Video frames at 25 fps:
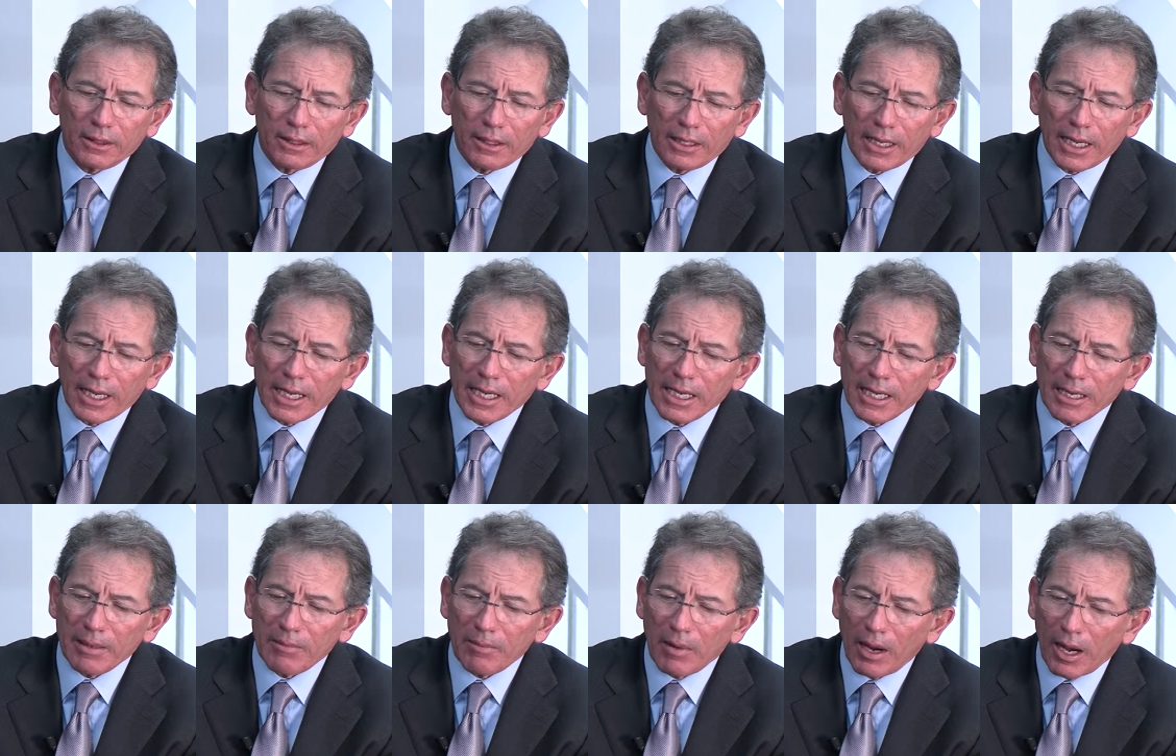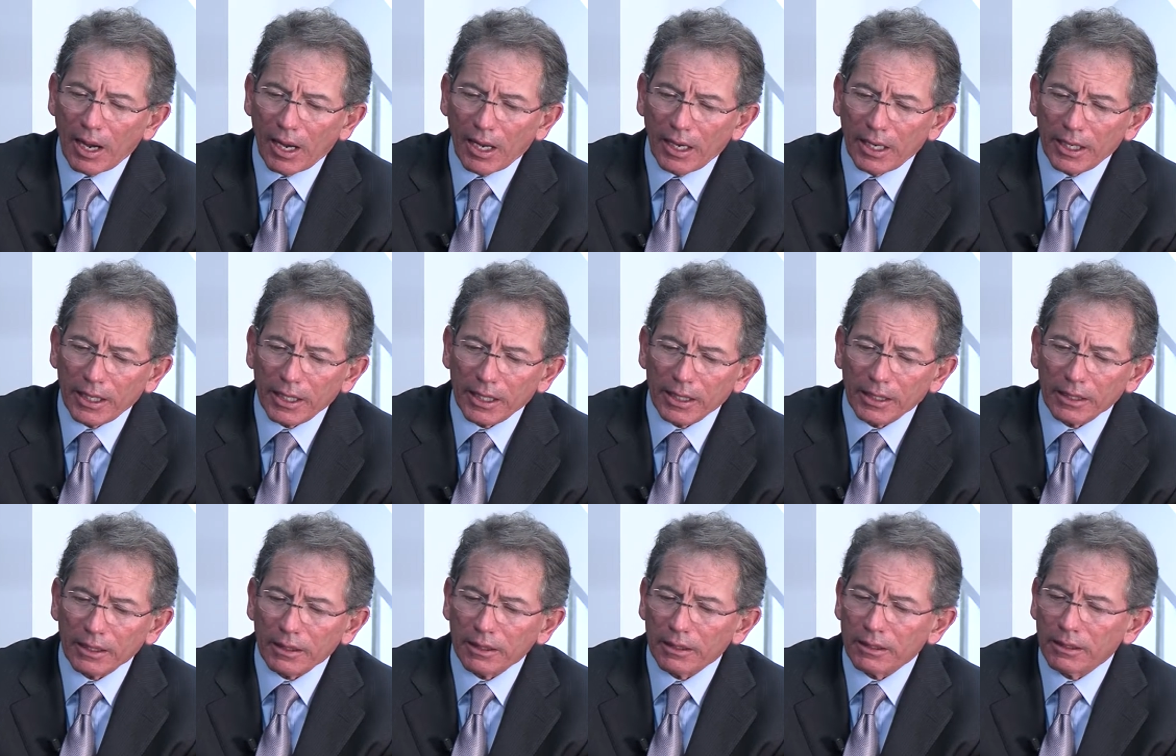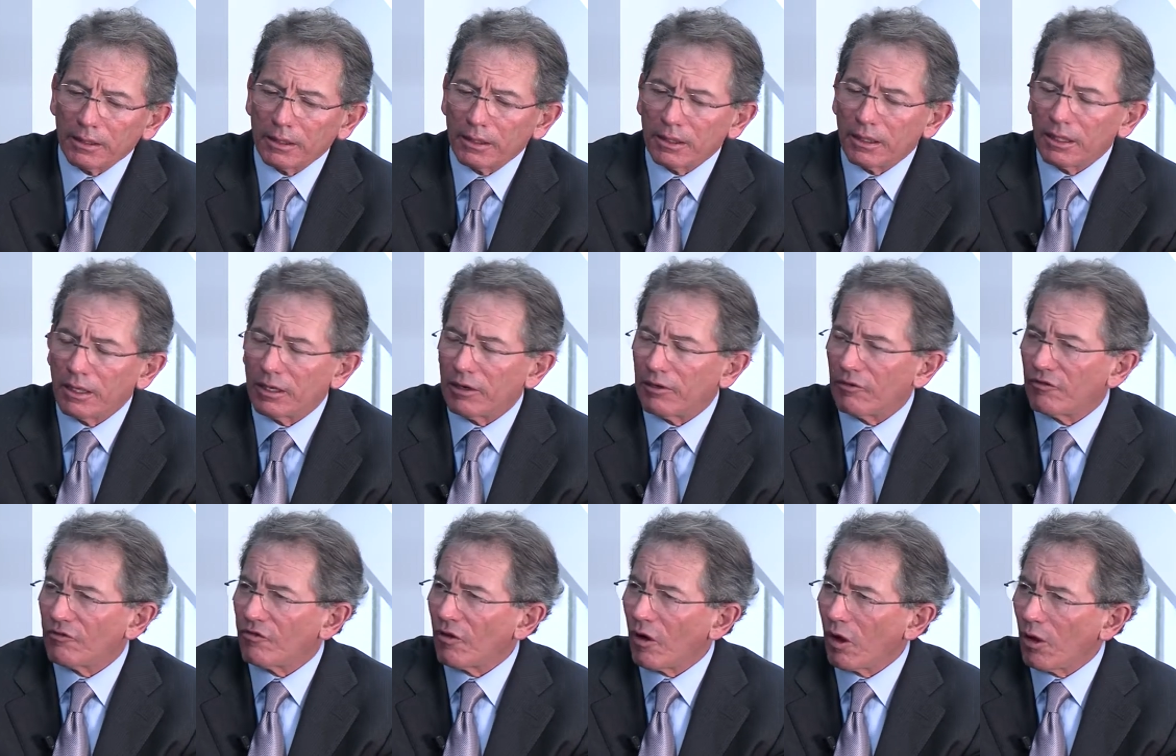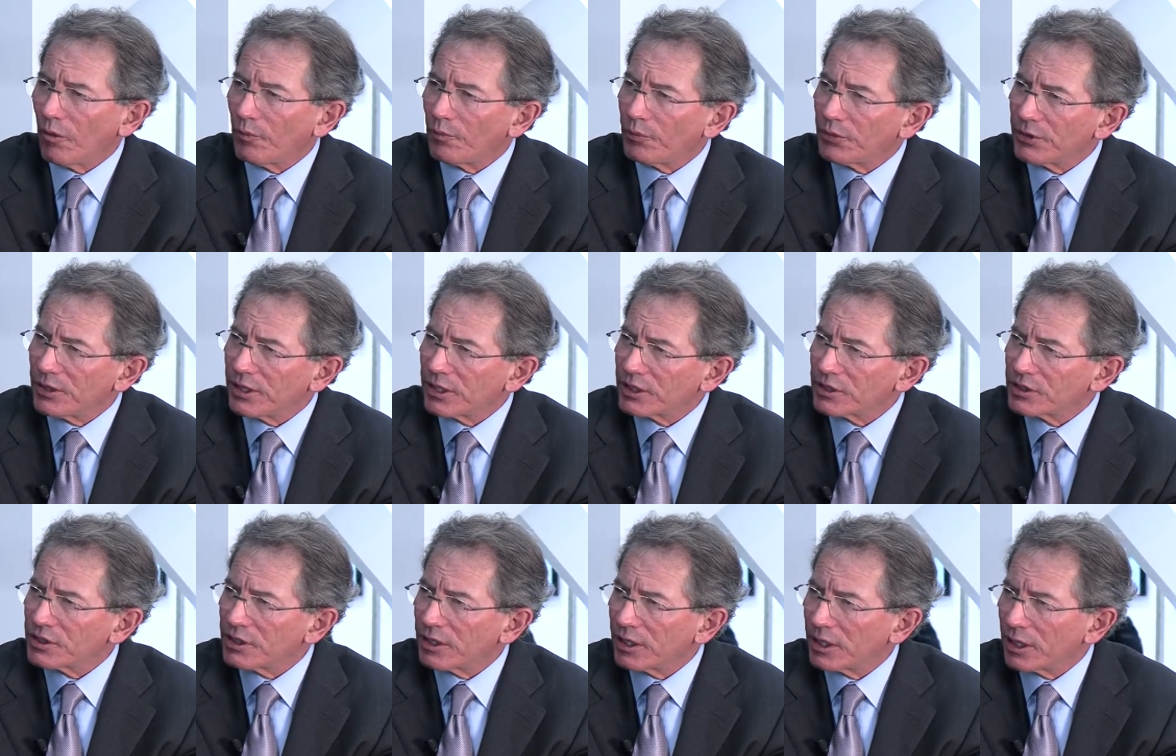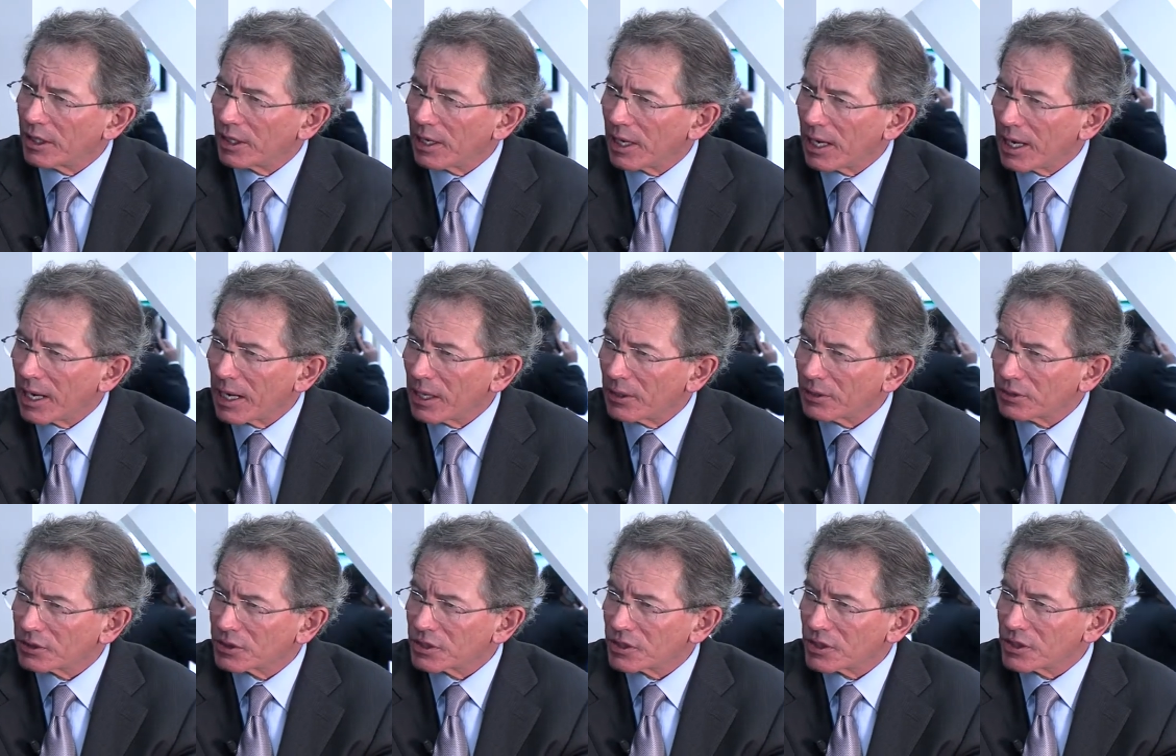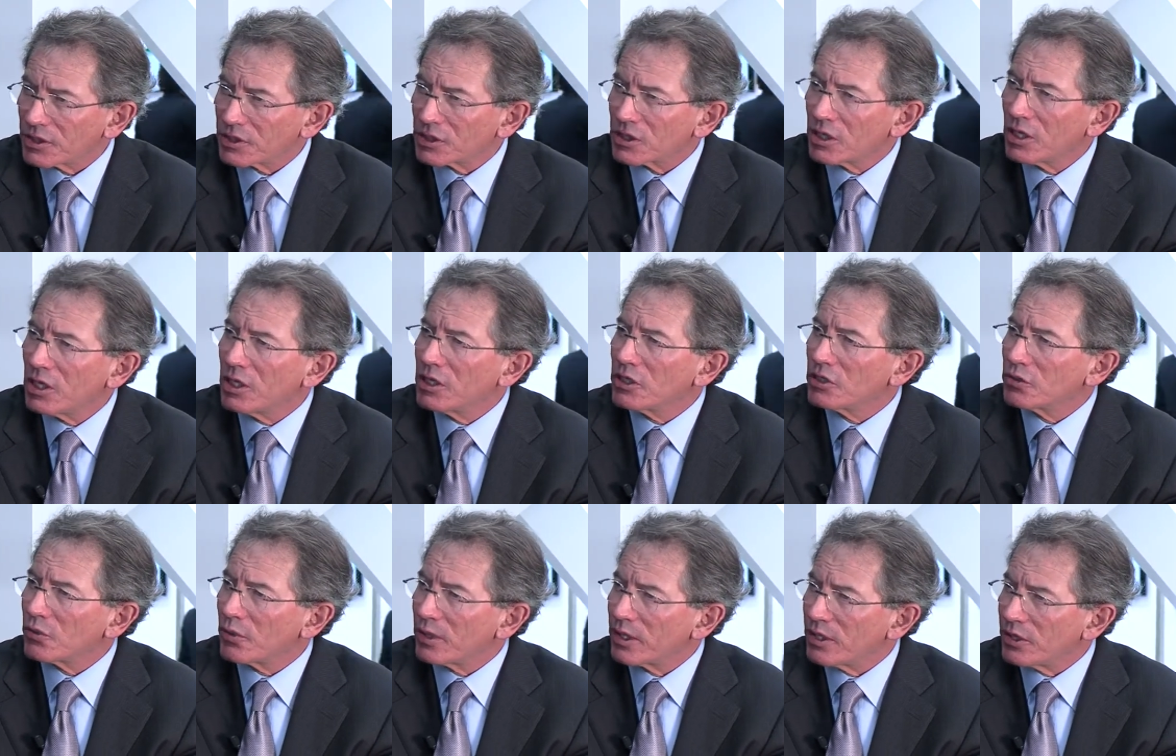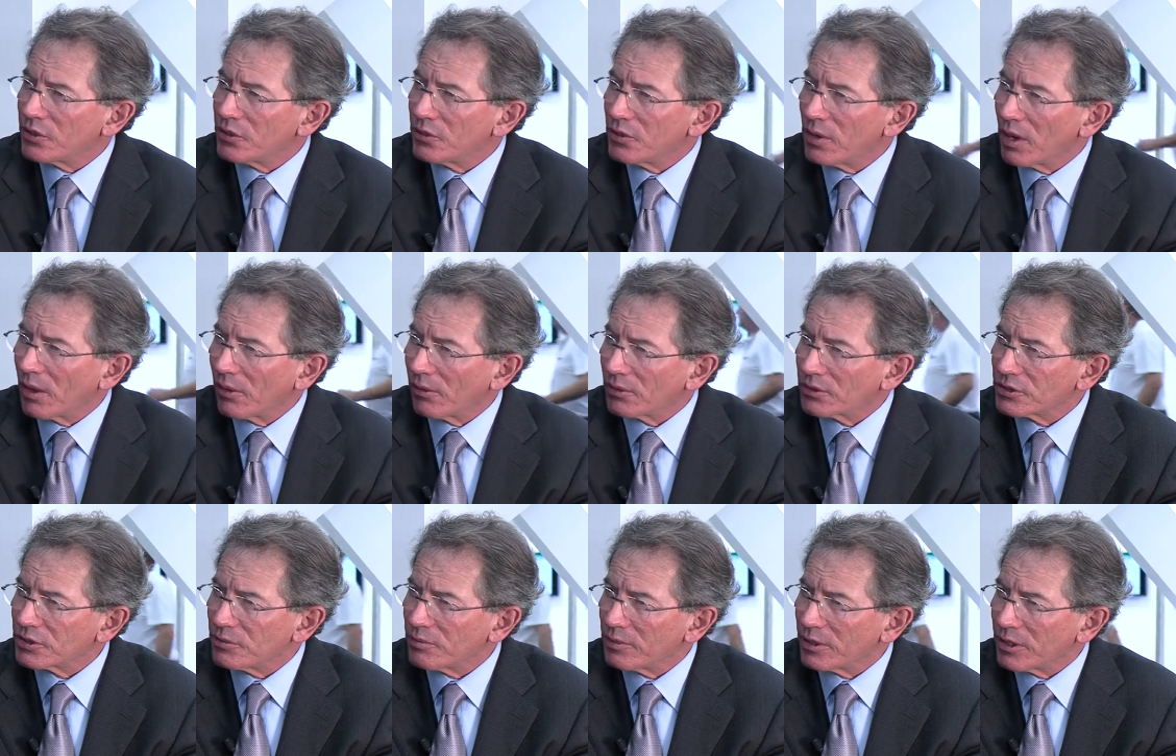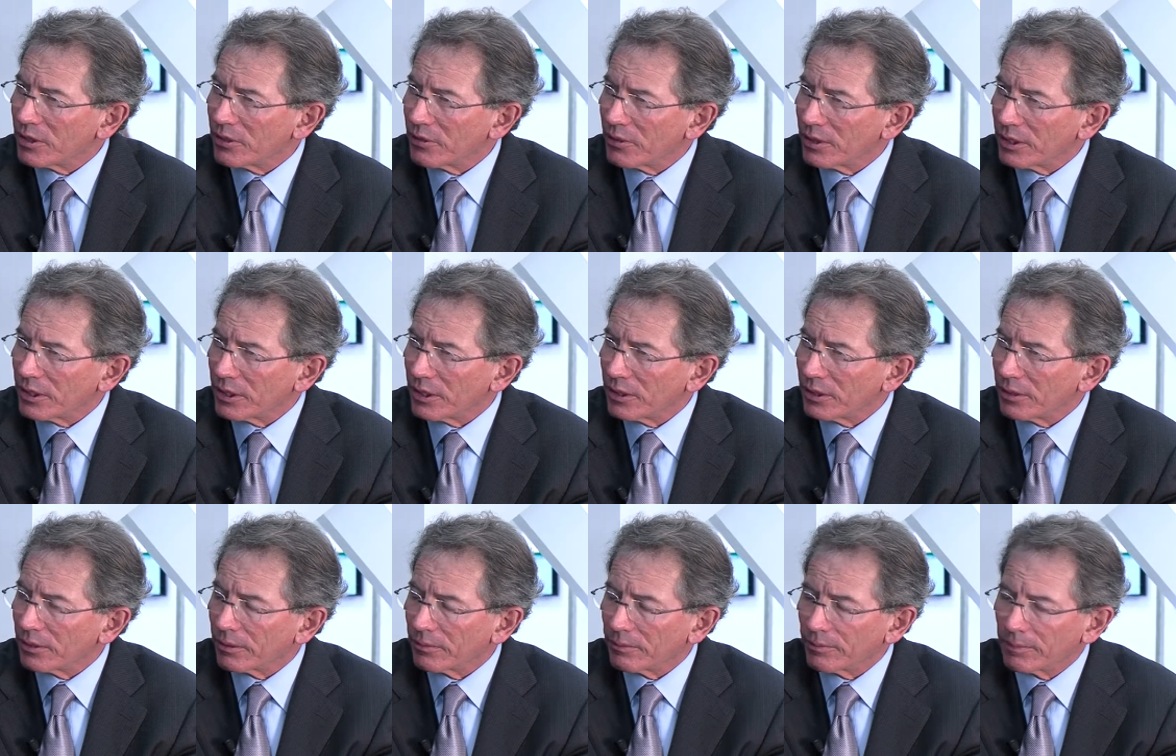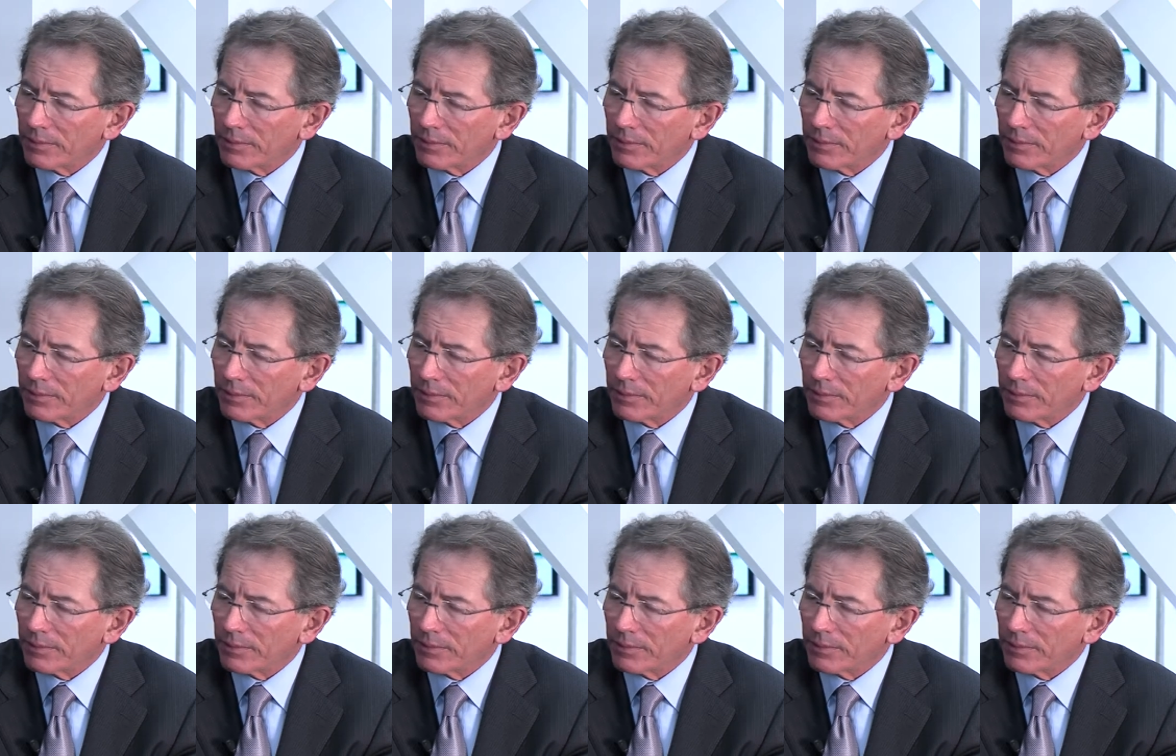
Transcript: AMI, fault prediction and analysis, $22 a meter a year.